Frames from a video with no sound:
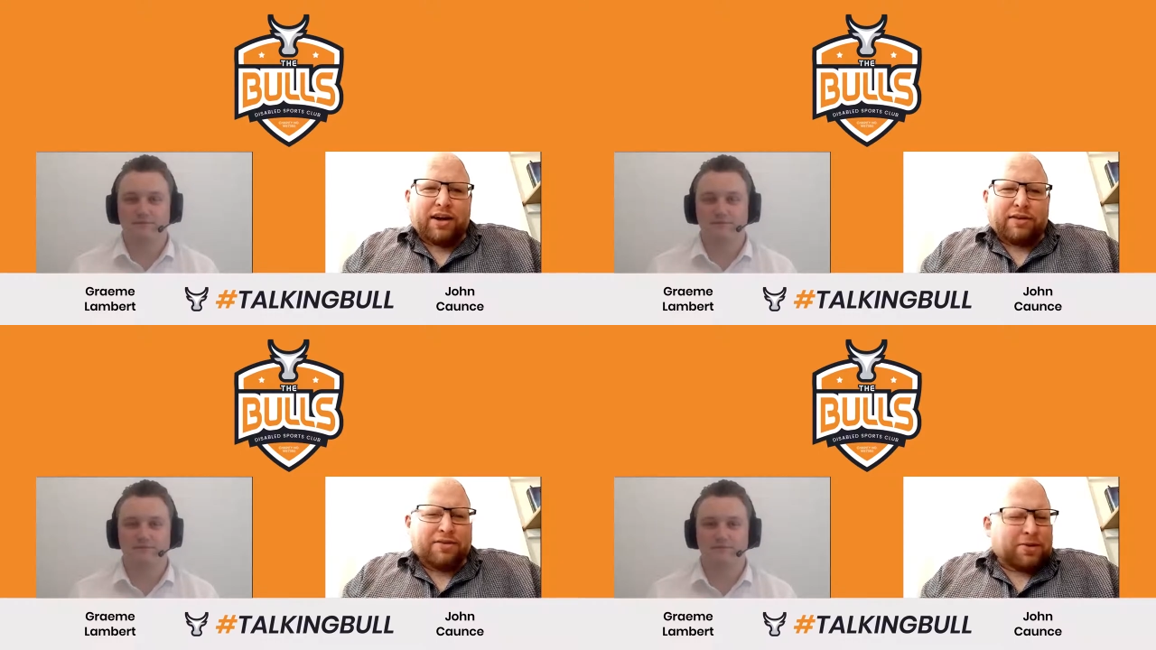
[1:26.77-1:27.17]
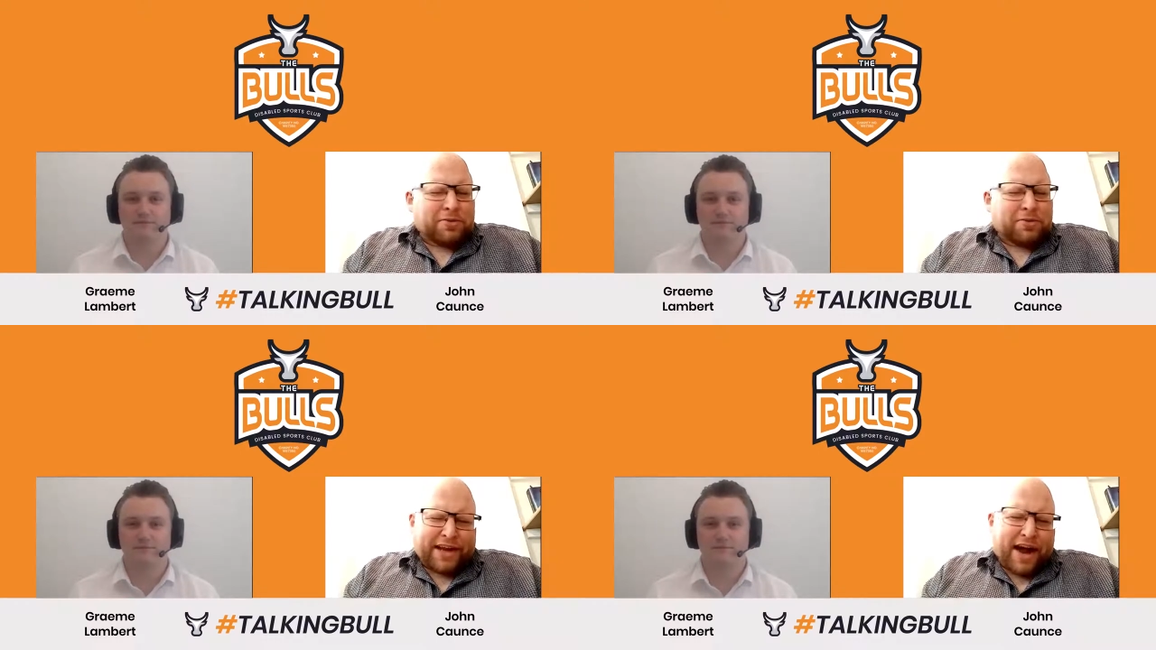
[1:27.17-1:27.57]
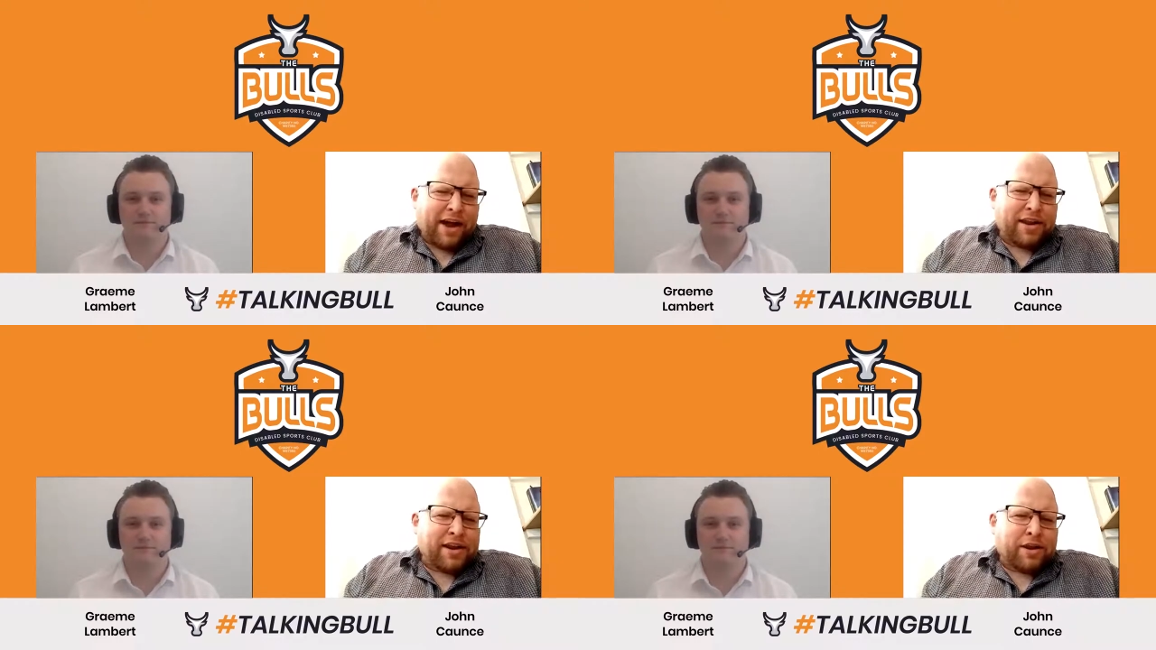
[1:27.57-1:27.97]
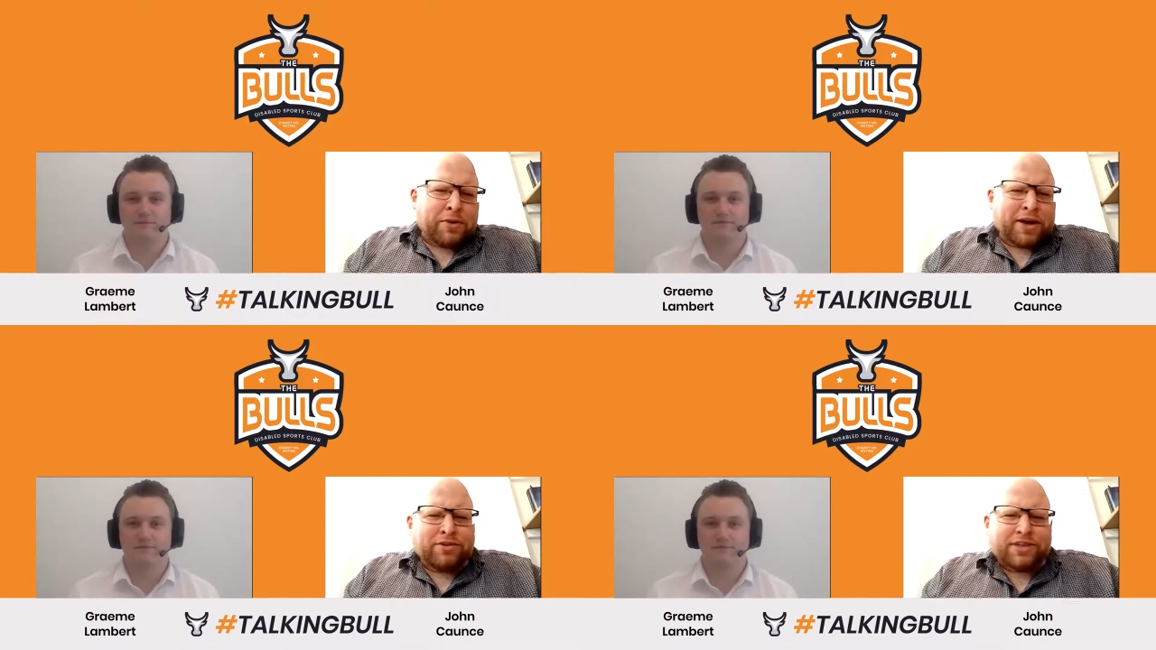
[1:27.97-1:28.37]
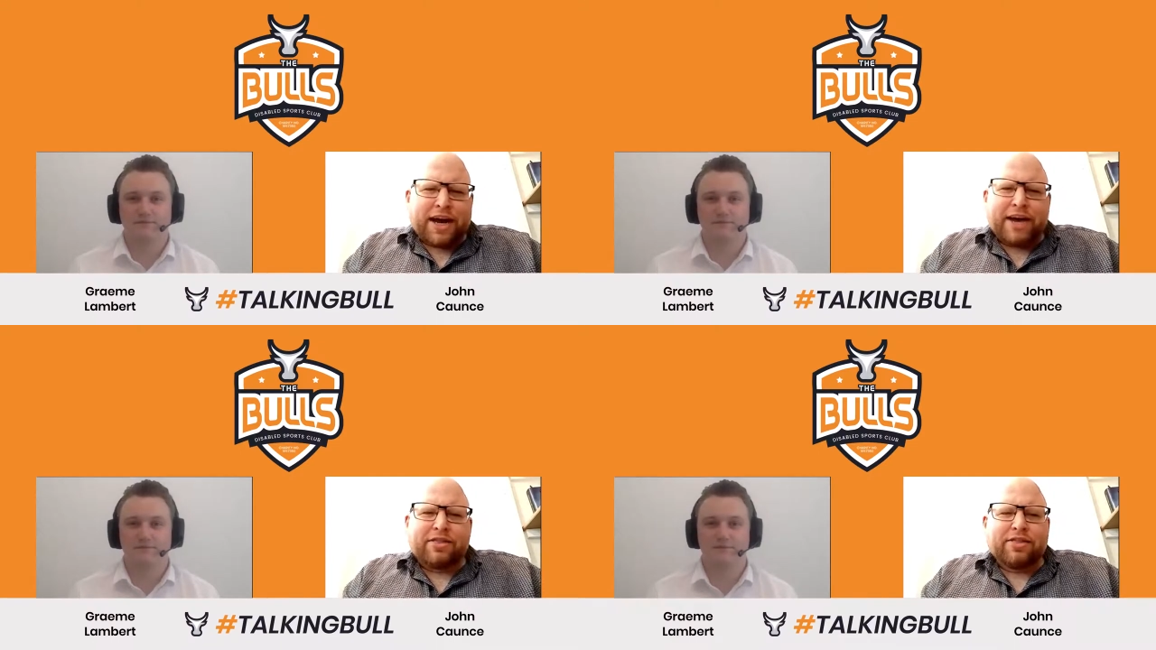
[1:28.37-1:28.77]
Speaker 1: there was a guy in a wheelchair
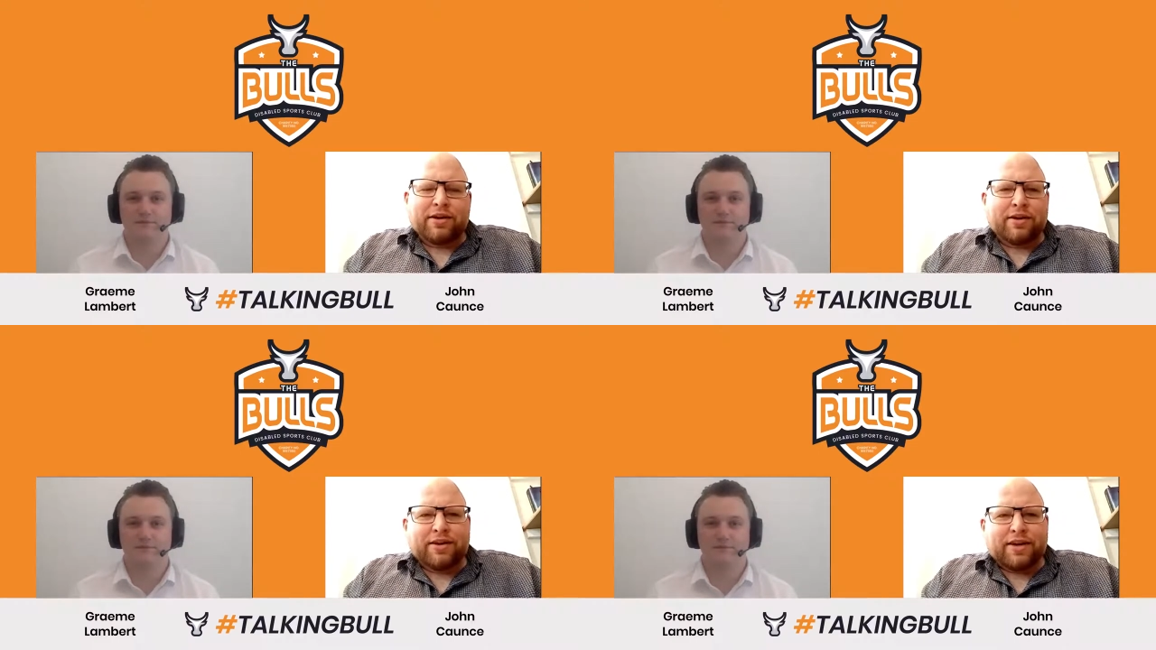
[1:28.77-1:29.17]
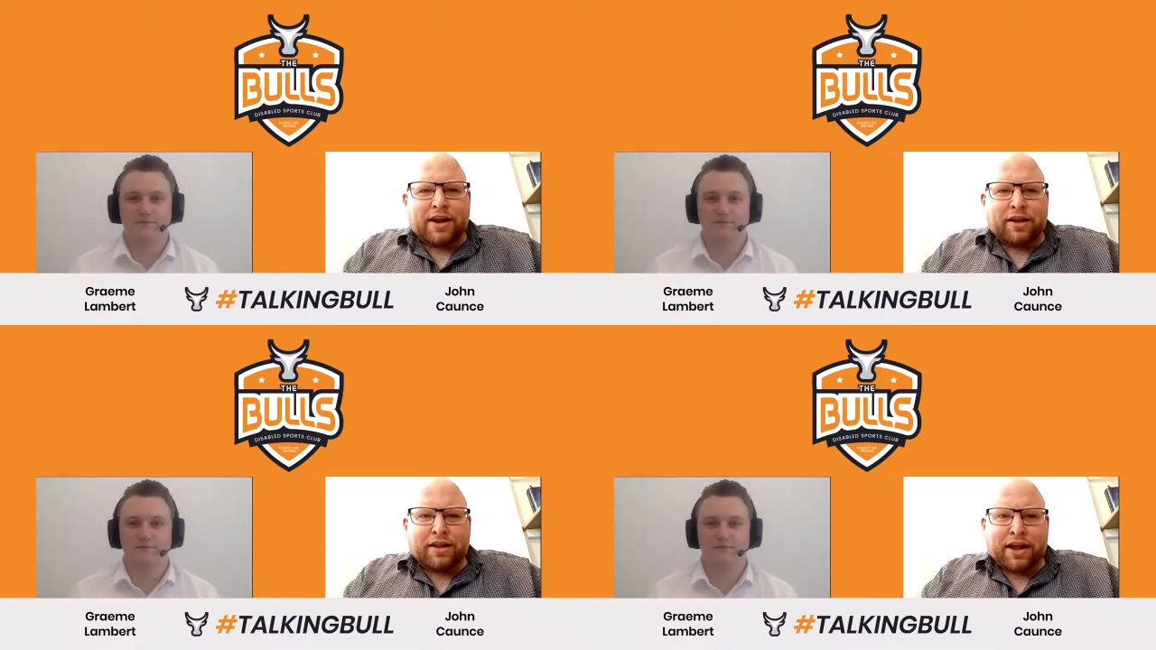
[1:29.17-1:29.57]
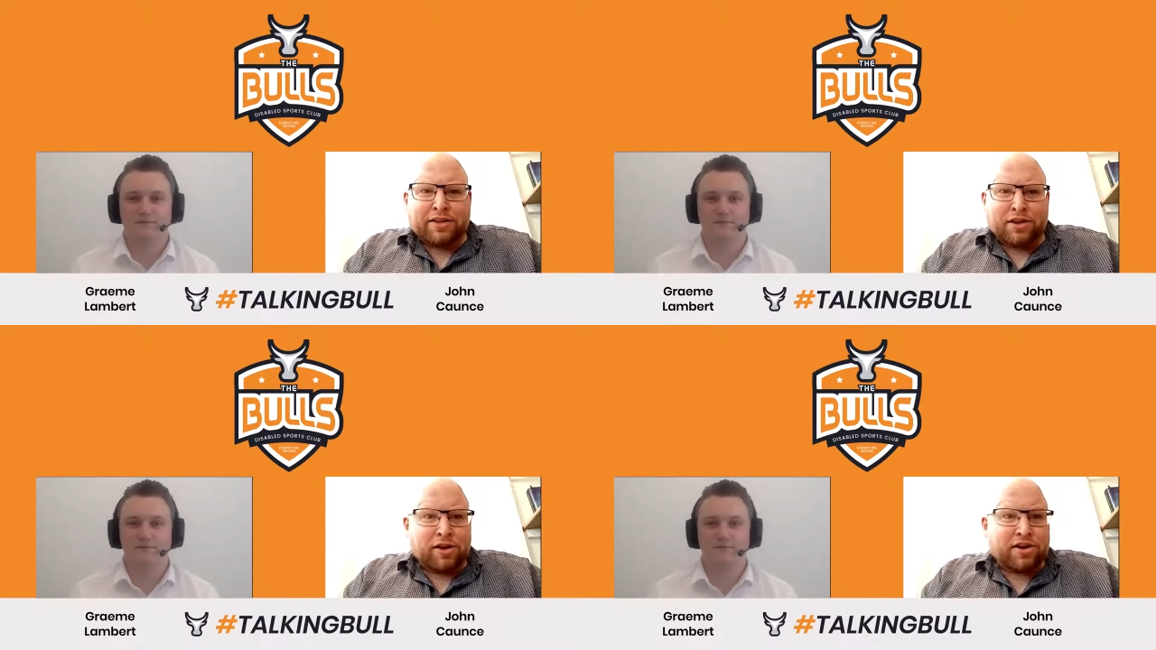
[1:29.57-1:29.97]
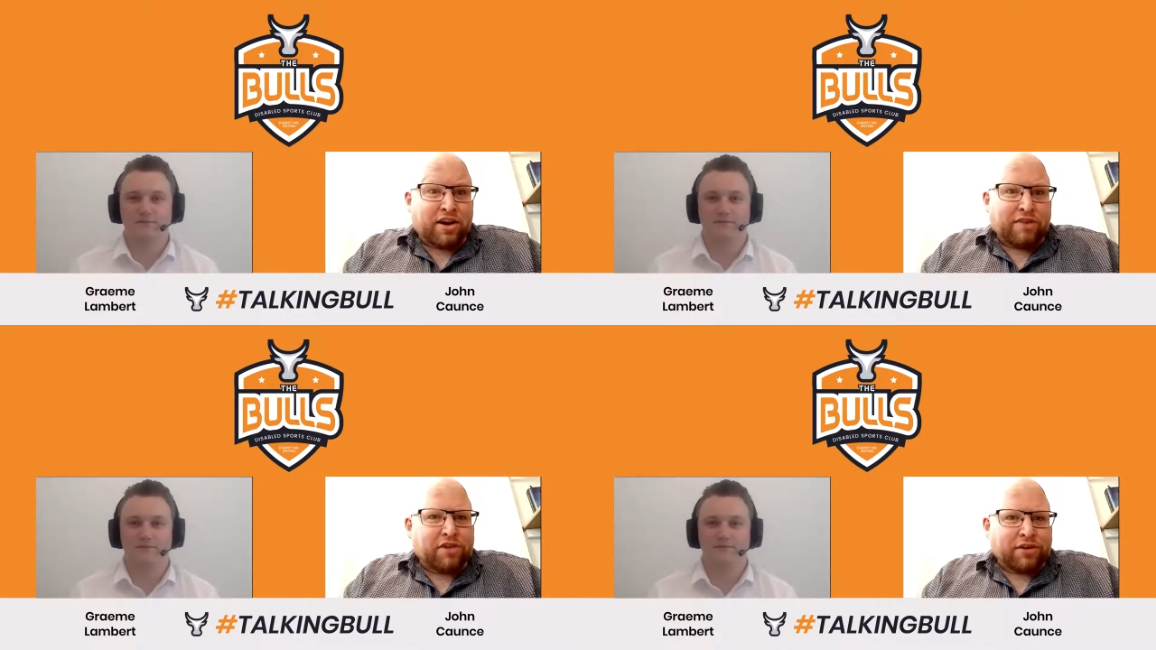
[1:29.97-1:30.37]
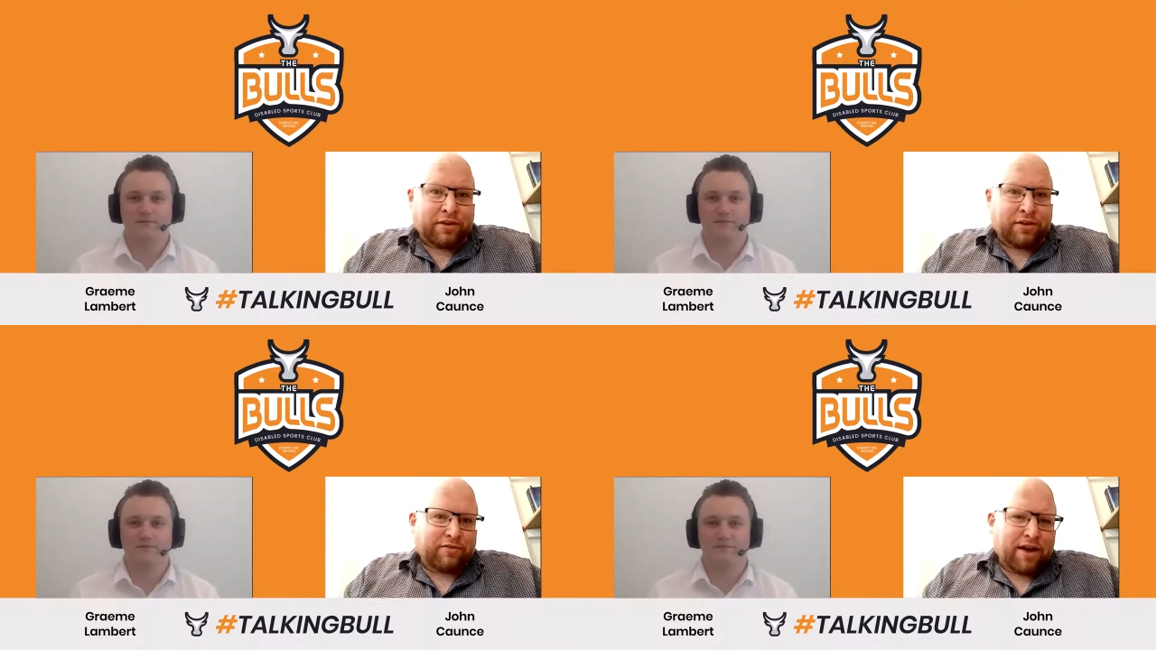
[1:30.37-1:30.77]
that I liked the look of, and
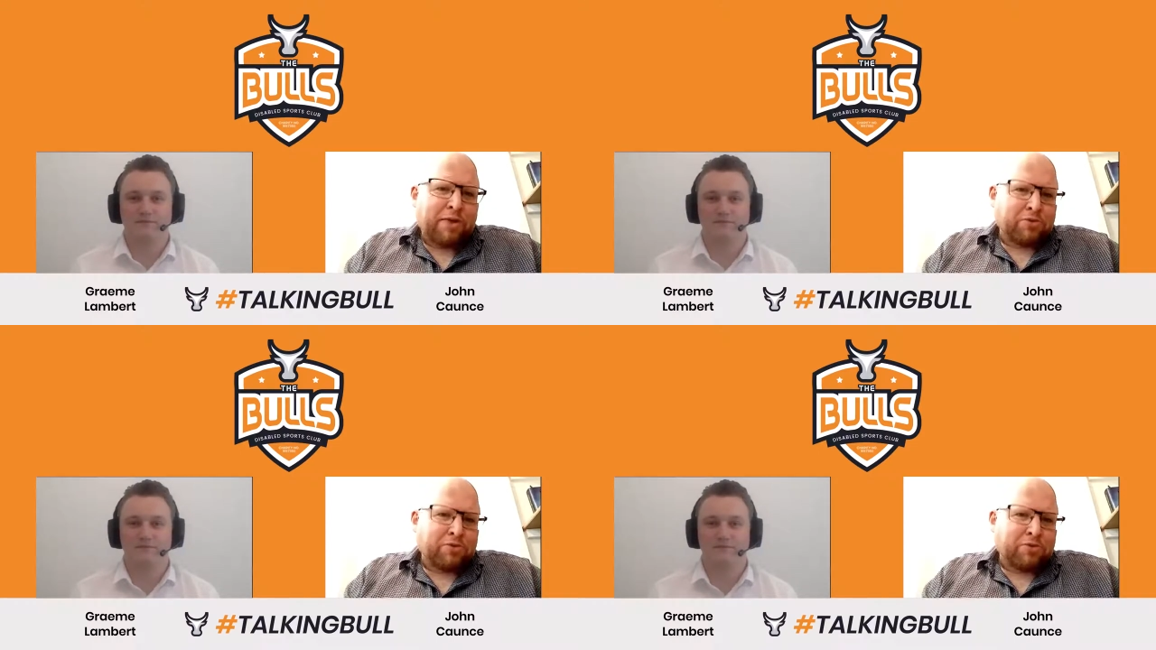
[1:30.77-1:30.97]
I was